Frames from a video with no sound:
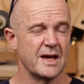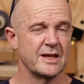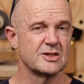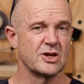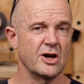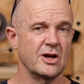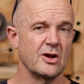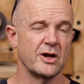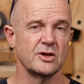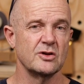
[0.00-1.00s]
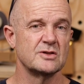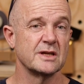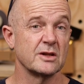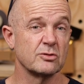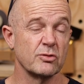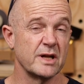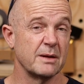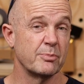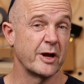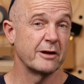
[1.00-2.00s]
It's kind of like using a
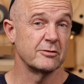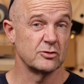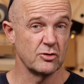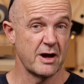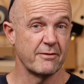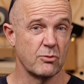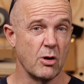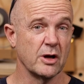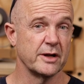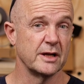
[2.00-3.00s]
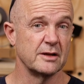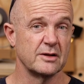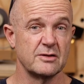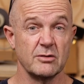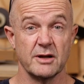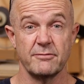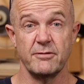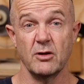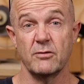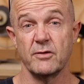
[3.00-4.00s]
3D printer in draft quality. You still get a
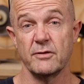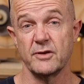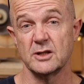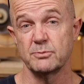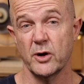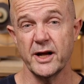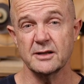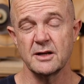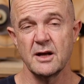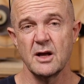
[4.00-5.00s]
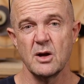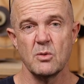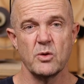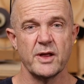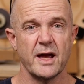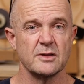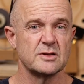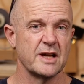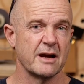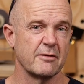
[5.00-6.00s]
feel for the finished product without
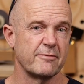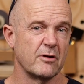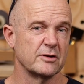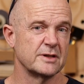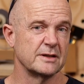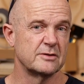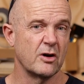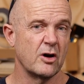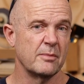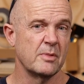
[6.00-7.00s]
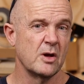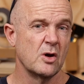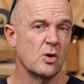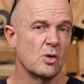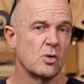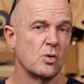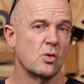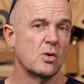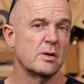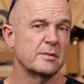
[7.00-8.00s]
sacrificing time
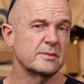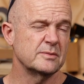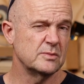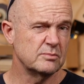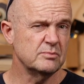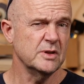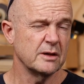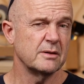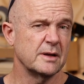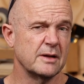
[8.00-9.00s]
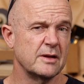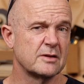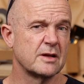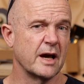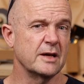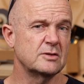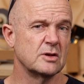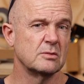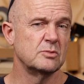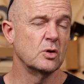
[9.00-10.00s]
or, in this case,
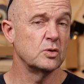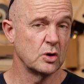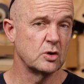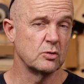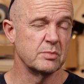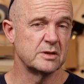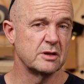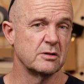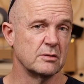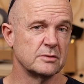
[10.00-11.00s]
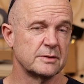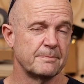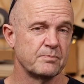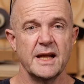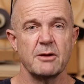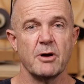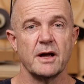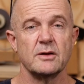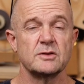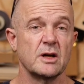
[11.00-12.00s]
your good materials.
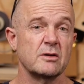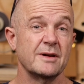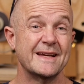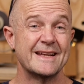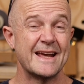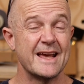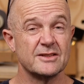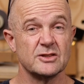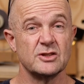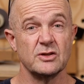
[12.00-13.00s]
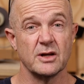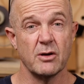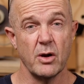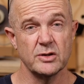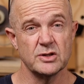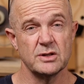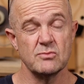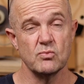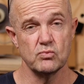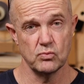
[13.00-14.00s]
Anyway, so in answer to the
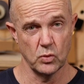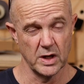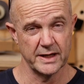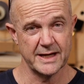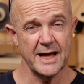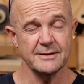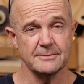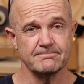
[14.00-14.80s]
question, will it cut?